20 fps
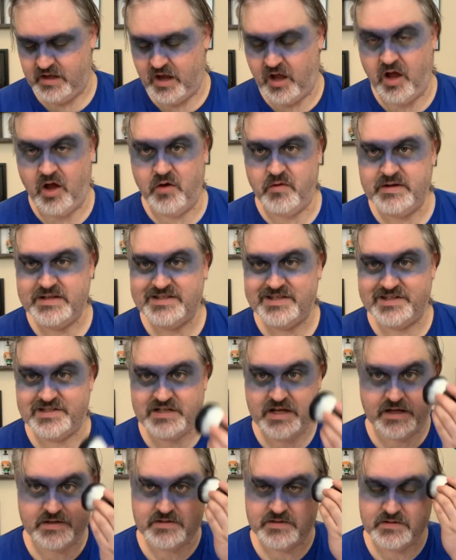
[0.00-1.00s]
Always
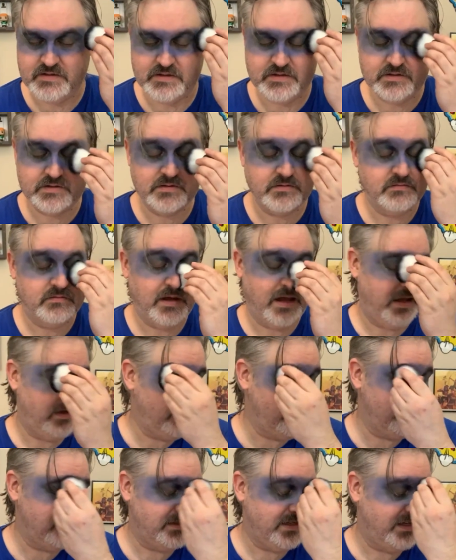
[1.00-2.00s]
test this. I
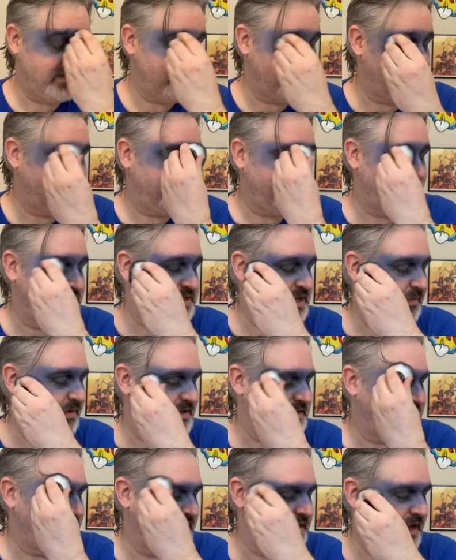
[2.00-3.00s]
didn't test it the first time I
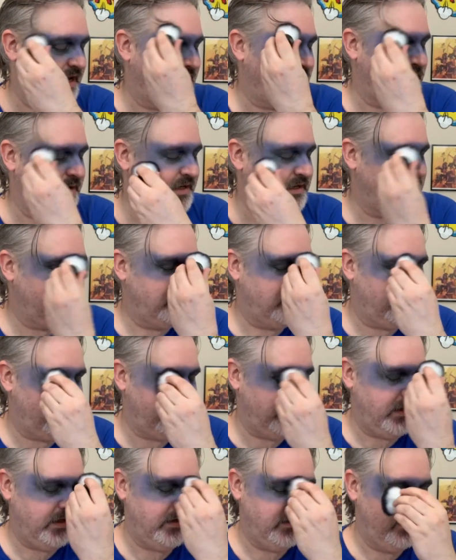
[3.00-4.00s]
did it. I went in
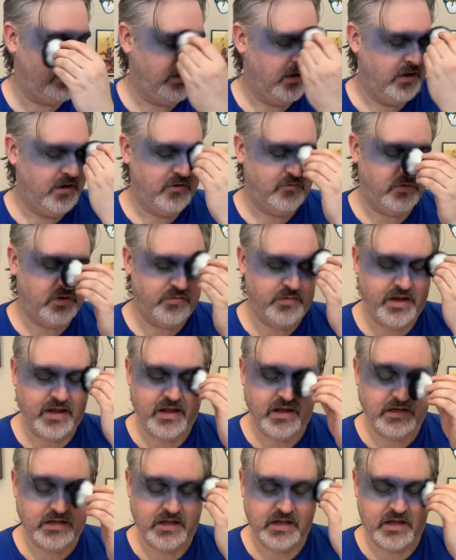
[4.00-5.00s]
clean with my
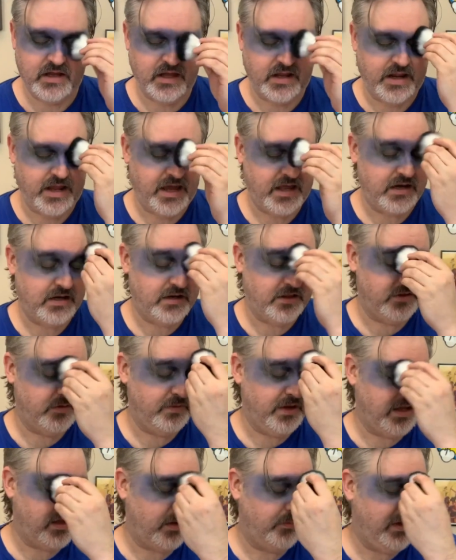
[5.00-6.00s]
idea, and I had another
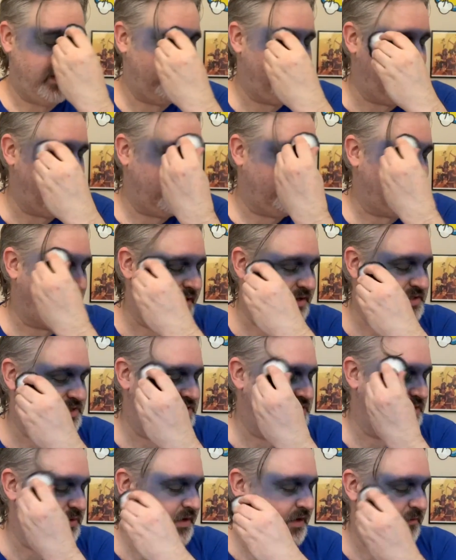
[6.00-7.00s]
make I made a makeup artist
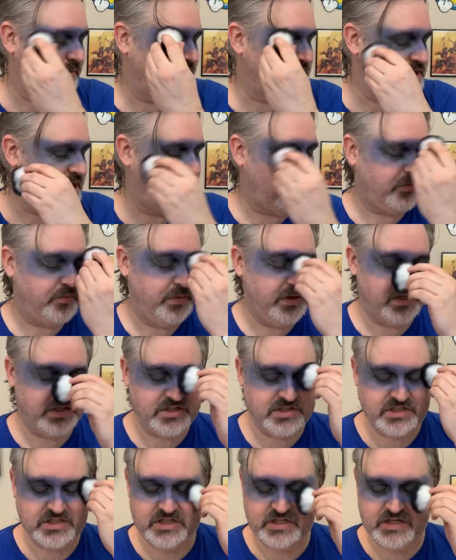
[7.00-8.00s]
do it, which helped because
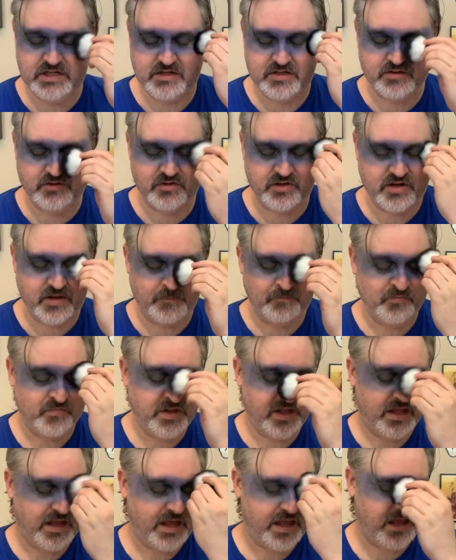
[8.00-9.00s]
she could look
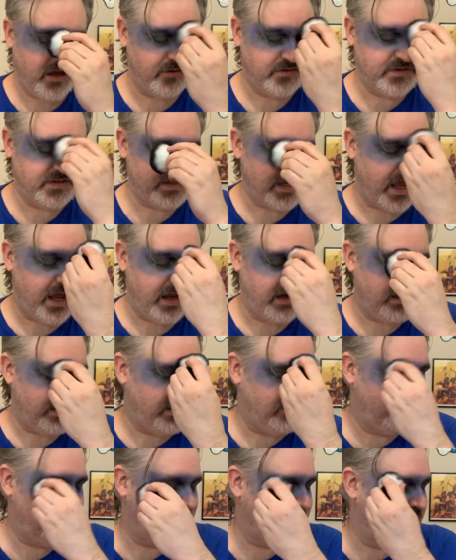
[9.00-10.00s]
outside
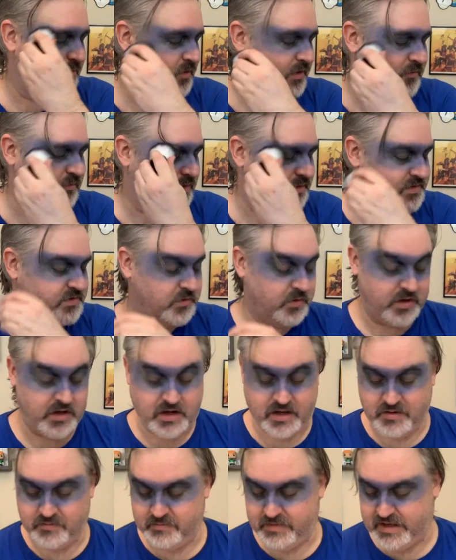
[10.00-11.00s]
and look at what was going
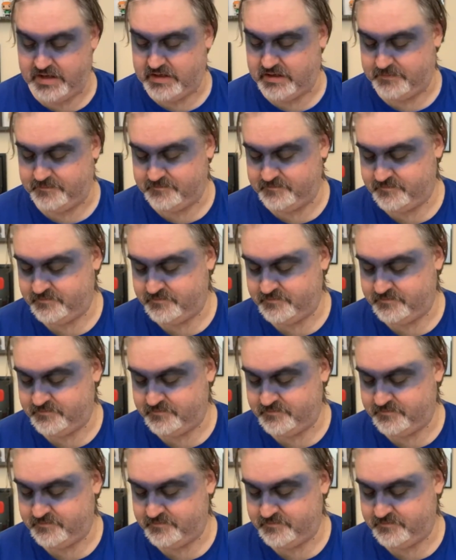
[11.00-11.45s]
on and make it.